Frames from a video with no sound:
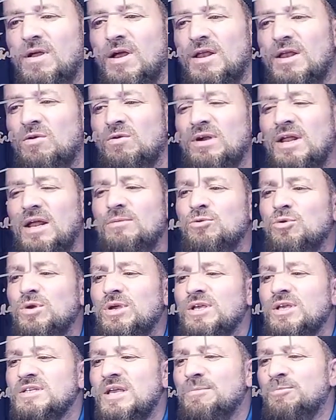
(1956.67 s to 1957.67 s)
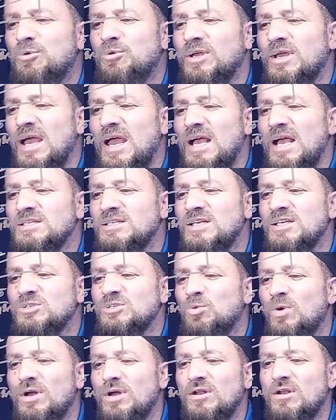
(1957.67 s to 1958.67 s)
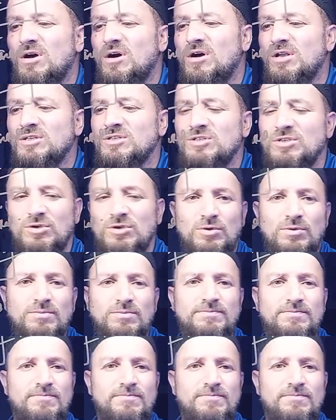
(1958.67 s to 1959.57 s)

Now what I am doing is I am putting S as 1 and R as 0.